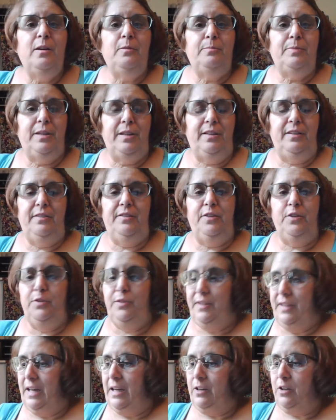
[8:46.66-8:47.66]
Please use
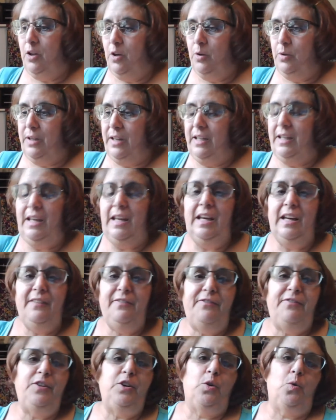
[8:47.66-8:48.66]
that code.
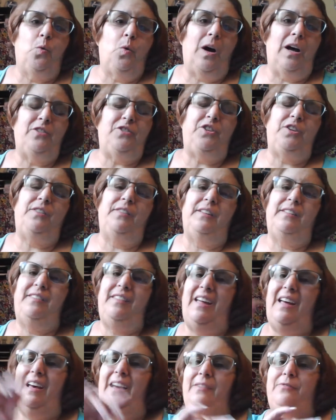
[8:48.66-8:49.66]
If you're watching this
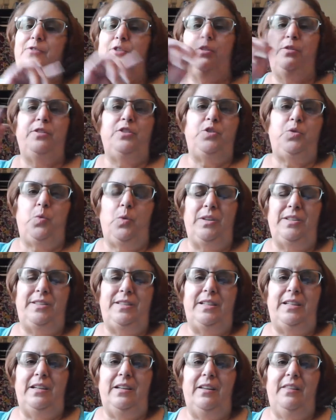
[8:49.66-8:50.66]
after the
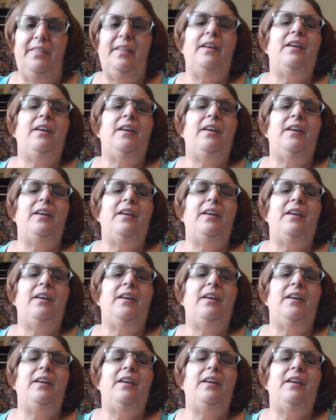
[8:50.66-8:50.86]
20th,